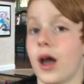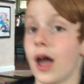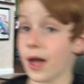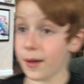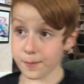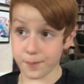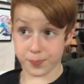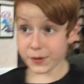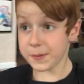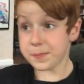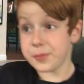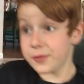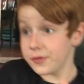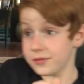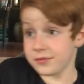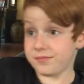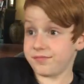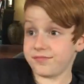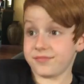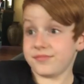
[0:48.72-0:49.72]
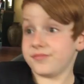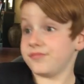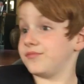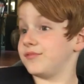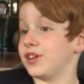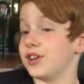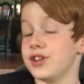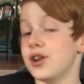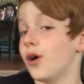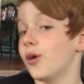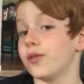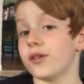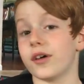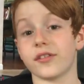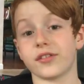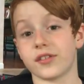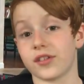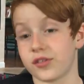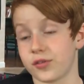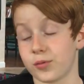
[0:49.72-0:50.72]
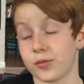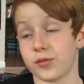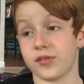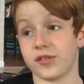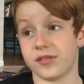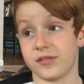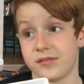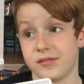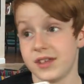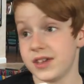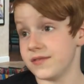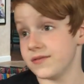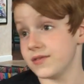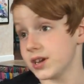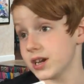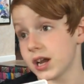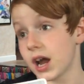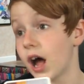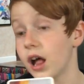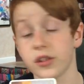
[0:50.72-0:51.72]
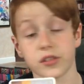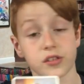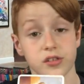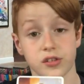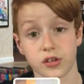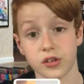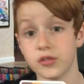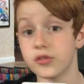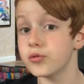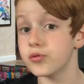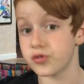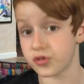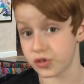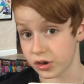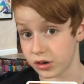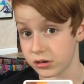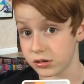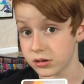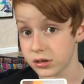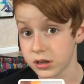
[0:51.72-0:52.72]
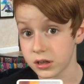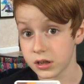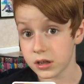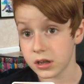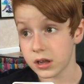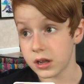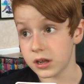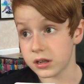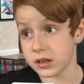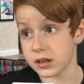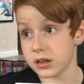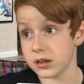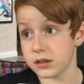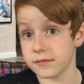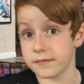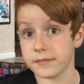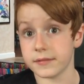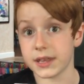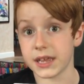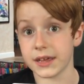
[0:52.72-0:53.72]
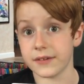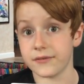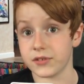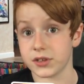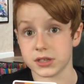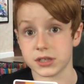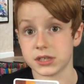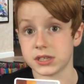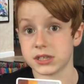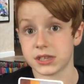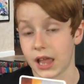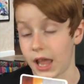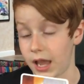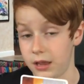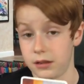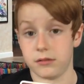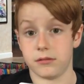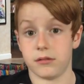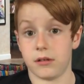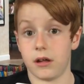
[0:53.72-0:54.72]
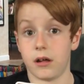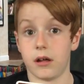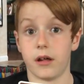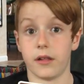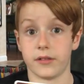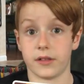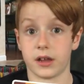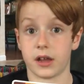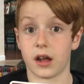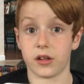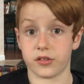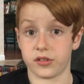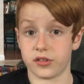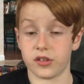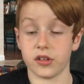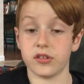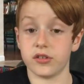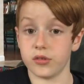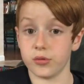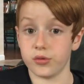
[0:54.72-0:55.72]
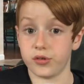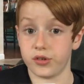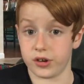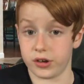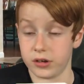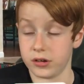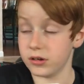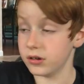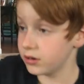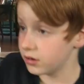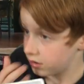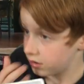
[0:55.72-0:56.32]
and people didn't know that this was even constitutional. It didn't even state on the Constitution